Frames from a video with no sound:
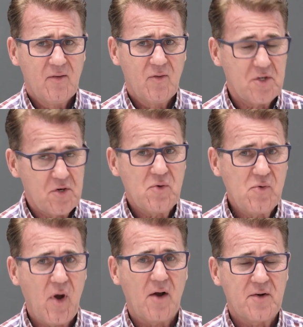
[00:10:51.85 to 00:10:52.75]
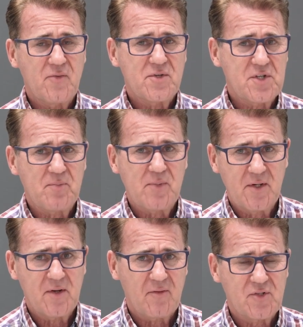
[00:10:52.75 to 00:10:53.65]
when you are the
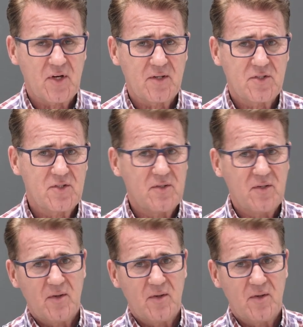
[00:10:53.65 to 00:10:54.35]
recipient of such